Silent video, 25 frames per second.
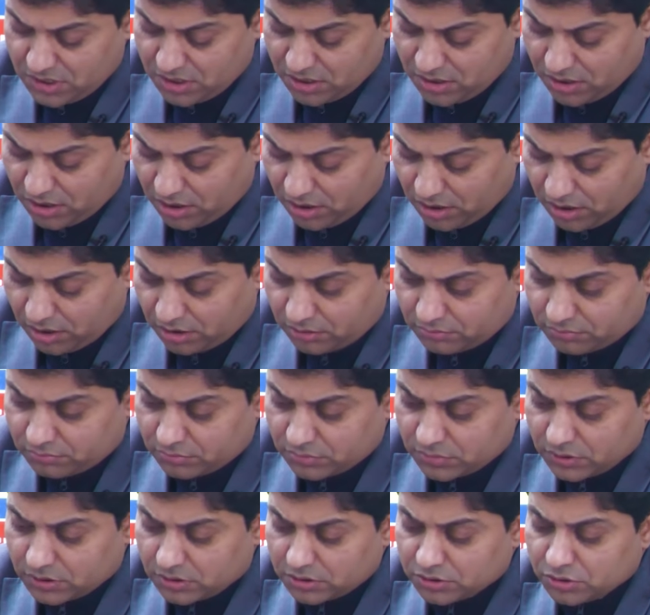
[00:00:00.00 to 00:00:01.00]
You
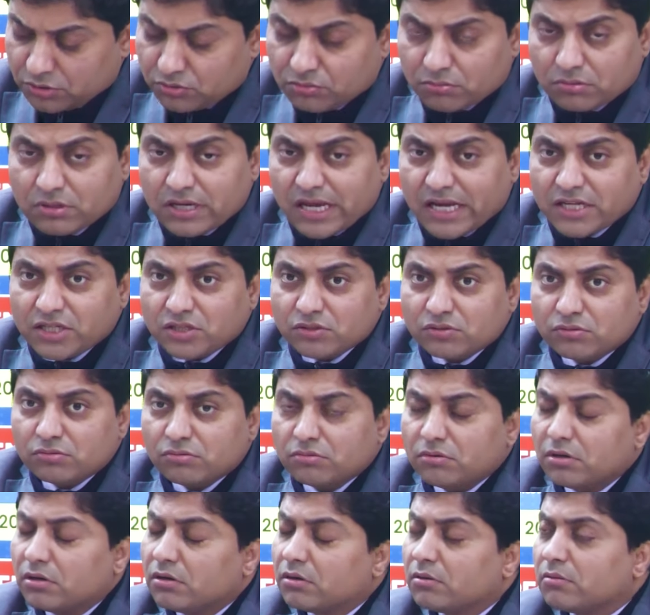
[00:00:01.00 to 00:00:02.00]
know, can
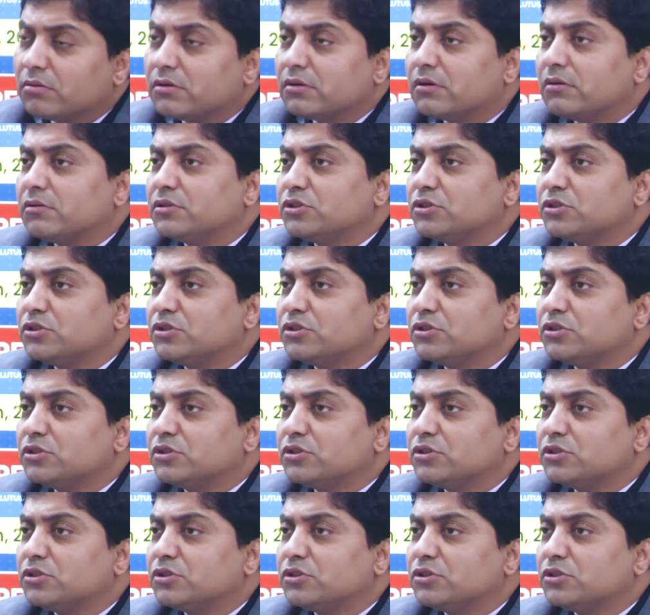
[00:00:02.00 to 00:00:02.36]
you, you